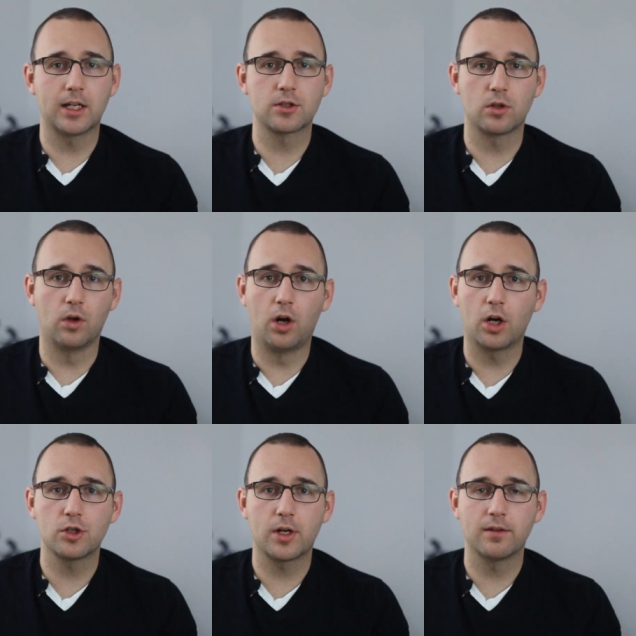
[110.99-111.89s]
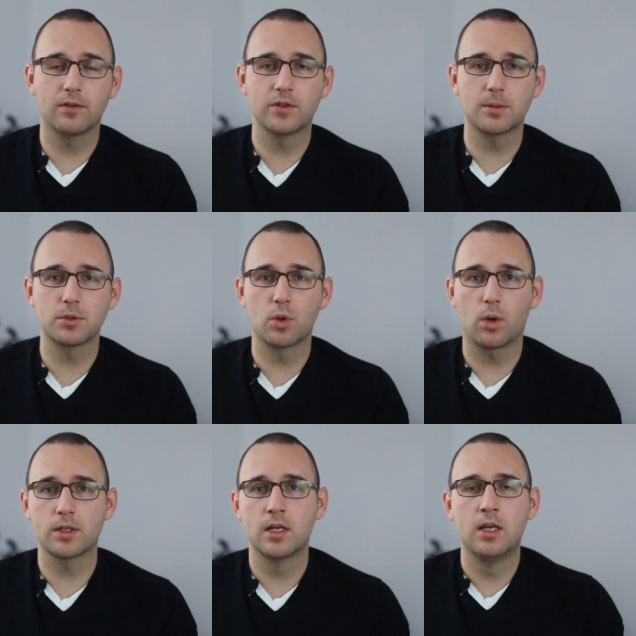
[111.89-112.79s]
external hard drive of some
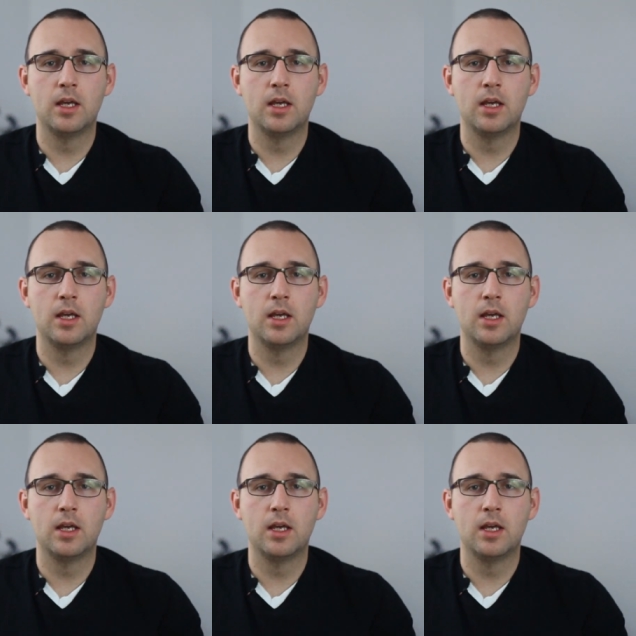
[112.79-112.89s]
sort